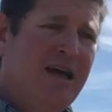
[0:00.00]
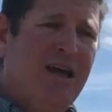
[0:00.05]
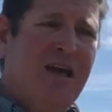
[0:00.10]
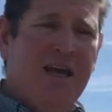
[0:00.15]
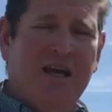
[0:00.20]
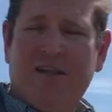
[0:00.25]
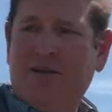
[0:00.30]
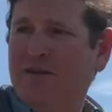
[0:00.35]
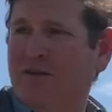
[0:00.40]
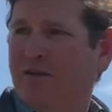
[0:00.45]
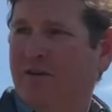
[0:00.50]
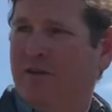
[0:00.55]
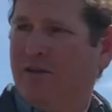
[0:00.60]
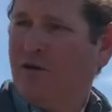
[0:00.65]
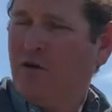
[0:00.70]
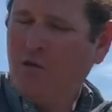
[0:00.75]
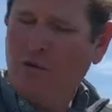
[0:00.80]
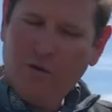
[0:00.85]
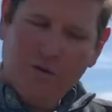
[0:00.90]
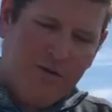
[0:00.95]
And the
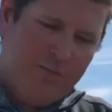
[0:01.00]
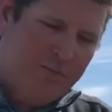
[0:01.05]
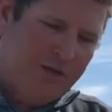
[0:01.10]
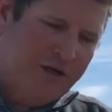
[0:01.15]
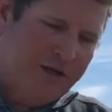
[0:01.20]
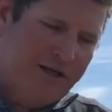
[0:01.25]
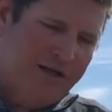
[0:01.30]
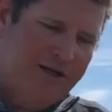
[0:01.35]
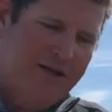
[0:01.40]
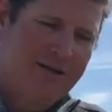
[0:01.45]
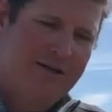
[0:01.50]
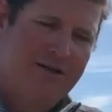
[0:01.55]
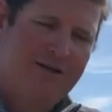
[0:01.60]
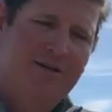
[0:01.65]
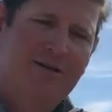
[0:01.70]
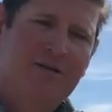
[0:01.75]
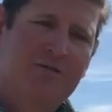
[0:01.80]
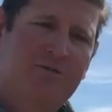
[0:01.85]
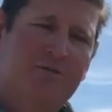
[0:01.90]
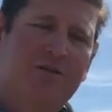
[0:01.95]
Old Book here
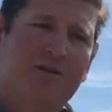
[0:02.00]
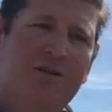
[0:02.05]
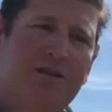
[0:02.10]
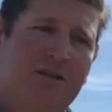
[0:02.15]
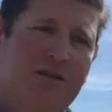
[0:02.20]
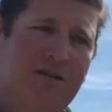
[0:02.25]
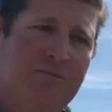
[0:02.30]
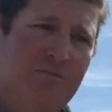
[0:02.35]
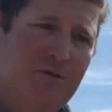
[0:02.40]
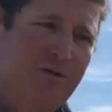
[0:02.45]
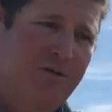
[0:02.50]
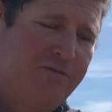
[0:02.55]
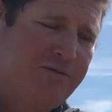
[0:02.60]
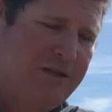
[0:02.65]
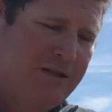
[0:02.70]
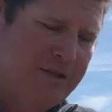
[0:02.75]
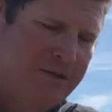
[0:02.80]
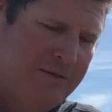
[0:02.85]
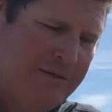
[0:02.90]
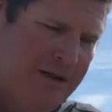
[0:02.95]
is really a move
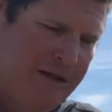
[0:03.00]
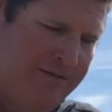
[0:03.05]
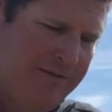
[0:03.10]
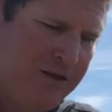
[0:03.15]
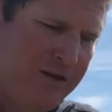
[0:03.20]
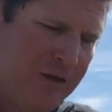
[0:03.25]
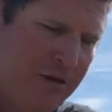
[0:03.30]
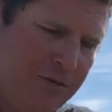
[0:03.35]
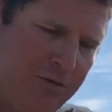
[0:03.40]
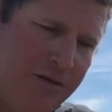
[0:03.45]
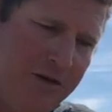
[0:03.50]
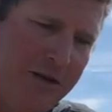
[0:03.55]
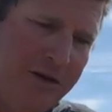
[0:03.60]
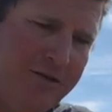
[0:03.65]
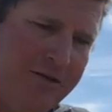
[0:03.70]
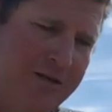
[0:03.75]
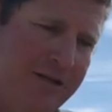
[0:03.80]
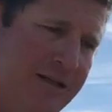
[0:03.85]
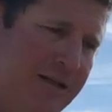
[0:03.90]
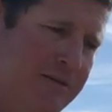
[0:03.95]
to have a lower
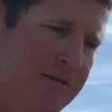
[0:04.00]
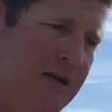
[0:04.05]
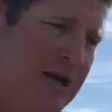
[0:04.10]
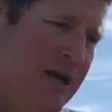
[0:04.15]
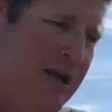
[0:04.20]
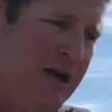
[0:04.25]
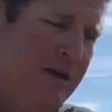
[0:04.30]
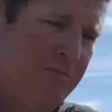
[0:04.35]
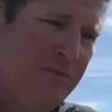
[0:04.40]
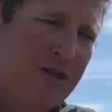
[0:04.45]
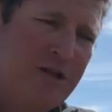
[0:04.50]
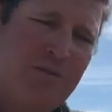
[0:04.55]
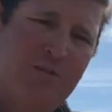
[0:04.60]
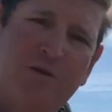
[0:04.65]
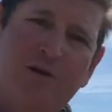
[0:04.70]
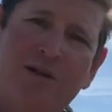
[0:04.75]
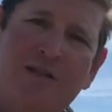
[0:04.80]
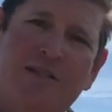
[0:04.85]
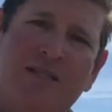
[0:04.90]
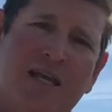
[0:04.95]
yielding, much
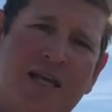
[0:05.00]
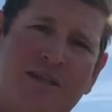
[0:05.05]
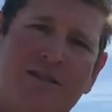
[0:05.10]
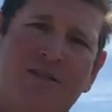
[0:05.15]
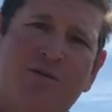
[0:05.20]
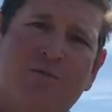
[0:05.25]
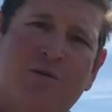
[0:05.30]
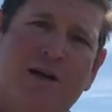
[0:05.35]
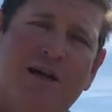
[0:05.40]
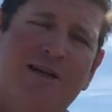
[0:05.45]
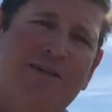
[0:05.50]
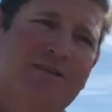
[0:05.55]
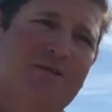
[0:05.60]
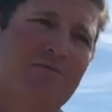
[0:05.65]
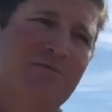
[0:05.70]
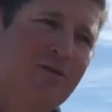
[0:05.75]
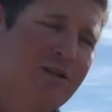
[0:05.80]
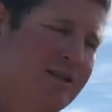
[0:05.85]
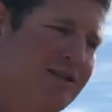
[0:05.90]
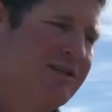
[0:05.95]
more intense wines,
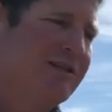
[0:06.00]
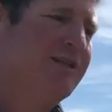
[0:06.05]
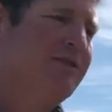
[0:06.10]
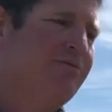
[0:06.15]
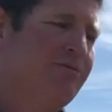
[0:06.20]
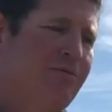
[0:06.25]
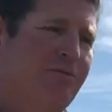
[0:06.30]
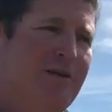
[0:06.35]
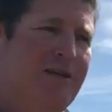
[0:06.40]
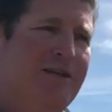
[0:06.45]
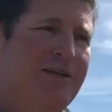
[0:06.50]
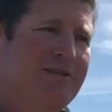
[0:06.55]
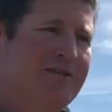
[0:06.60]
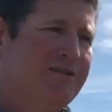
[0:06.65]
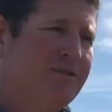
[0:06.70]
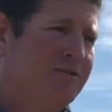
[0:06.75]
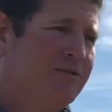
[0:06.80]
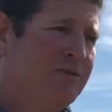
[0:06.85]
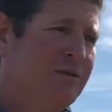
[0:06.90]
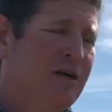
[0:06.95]
and really see what we can
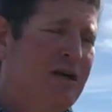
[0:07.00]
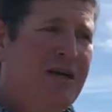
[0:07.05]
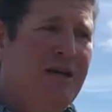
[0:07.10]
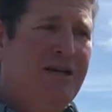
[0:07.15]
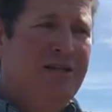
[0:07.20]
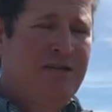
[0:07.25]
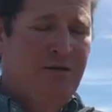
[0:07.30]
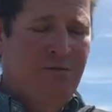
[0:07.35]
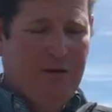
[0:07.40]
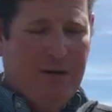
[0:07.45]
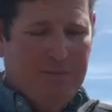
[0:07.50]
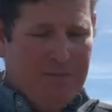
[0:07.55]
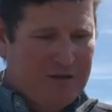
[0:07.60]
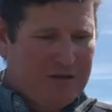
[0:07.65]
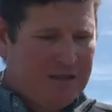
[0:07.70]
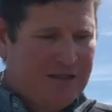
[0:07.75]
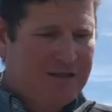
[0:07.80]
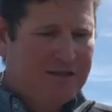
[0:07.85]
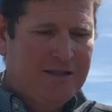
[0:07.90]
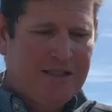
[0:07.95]
do to
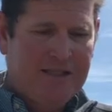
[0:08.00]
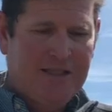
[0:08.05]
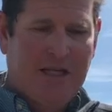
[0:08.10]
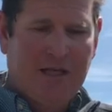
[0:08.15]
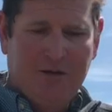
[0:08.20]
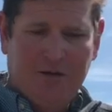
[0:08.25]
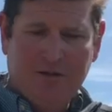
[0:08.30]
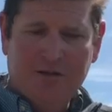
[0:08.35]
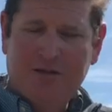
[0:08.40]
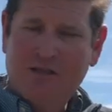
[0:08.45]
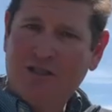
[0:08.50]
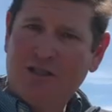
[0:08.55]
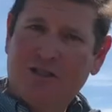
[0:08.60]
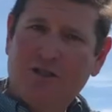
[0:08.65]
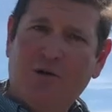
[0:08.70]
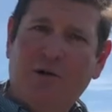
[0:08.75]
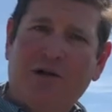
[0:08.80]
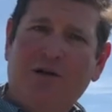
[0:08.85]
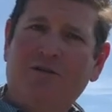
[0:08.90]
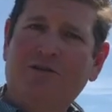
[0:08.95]
represent these hills, these
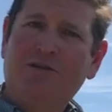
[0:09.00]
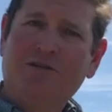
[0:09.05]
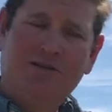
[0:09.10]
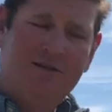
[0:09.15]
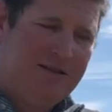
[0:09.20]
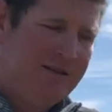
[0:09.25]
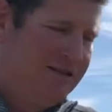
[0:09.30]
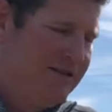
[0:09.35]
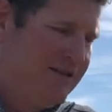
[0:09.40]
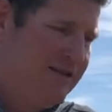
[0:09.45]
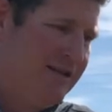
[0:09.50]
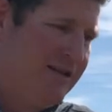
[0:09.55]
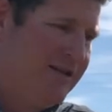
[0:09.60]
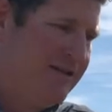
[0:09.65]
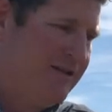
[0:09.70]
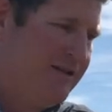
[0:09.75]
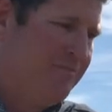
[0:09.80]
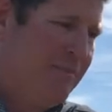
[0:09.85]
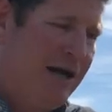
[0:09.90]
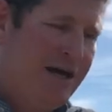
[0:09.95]
soils, and the
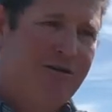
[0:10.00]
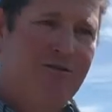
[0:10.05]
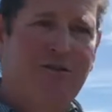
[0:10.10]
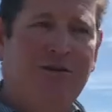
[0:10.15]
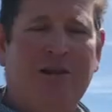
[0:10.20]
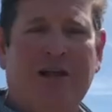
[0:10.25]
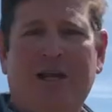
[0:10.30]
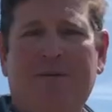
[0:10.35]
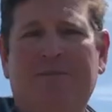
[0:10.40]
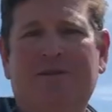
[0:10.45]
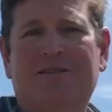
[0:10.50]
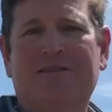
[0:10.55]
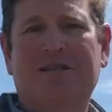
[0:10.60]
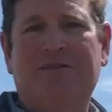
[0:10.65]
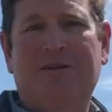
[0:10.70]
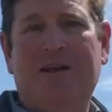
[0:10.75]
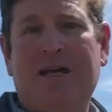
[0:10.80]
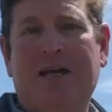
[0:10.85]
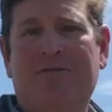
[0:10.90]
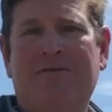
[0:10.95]
microclimates that
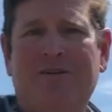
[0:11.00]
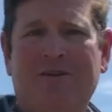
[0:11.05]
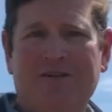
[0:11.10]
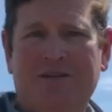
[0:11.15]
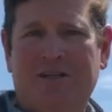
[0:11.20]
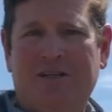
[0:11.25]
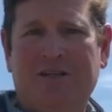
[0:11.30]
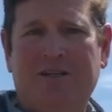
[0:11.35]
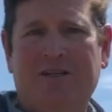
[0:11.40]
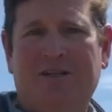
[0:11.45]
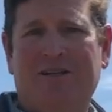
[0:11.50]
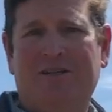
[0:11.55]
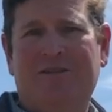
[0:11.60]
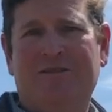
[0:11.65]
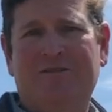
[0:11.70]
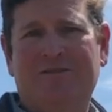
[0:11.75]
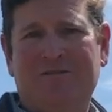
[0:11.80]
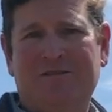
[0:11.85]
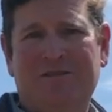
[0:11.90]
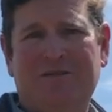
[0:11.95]
we have here in the Dunnigan
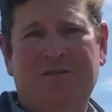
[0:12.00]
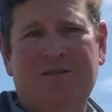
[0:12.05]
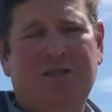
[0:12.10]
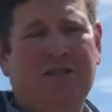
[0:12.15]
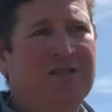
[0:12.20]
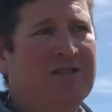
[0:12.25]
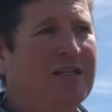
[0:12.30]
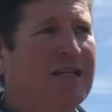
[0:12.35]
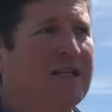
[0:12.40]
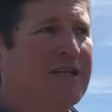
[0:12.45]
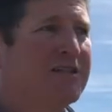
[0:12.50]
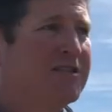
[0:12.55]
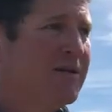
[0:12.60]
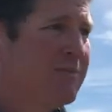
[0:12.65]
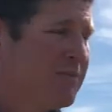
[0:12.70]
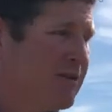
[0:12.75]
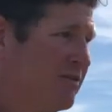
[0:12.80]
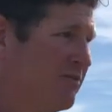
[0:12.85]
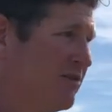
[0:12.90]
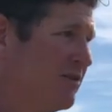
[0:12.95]
Hills. So I just think it's
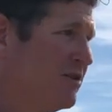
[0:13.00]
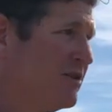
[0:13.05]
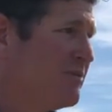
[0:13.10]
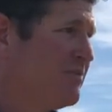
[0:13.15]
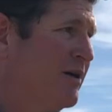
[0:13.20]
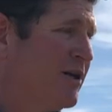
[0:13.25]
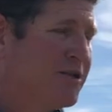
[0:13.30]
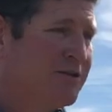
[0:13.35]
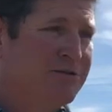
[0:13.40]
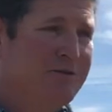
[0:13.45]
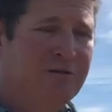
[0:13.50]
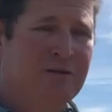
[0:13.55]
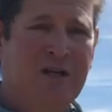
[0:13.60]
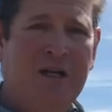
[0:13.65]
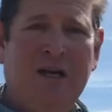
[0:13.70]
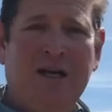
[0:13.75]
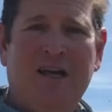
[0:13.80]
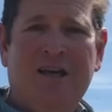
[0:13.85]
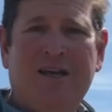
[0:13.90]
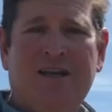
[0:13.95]
something really special,
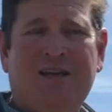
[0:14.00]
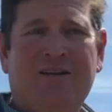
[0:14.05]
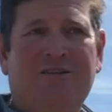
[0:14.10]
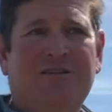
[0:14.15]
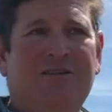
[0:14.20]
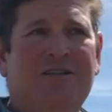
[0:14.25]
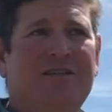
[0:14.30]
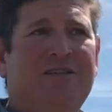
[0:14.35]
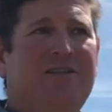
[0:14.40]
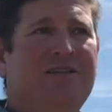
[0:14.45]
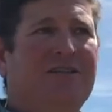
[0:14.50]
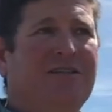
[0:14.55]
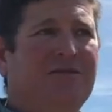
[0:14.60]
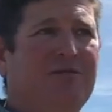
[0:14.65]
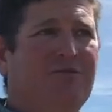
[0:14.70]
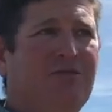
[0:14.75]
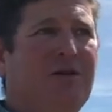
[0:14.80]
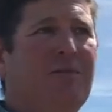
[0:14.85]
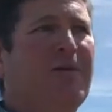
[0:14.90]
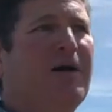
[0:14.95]
that
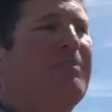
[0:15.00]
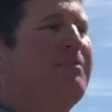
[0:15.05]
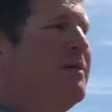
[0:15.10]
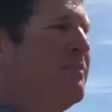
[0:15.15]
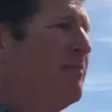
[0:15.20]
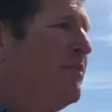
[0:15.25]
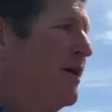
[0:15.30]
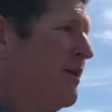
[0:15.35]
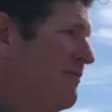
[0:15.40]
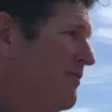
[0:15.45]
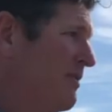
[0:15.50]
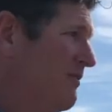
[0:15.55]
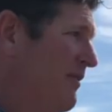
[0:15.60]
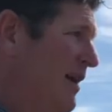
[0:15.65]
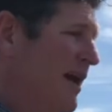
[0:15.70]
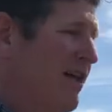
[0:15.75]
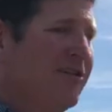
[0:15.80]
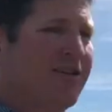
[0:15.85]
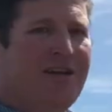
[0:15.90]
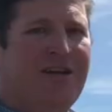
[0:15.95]
we're above the
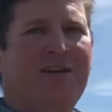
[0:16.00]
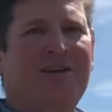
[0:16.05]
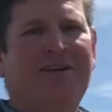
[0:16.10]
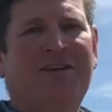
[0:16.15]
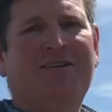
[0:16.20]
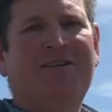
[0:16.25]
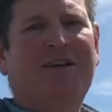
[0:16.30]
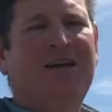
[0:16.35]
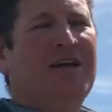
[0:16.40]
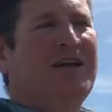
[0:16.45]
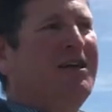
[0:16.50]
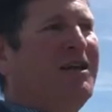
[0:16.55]
valley here.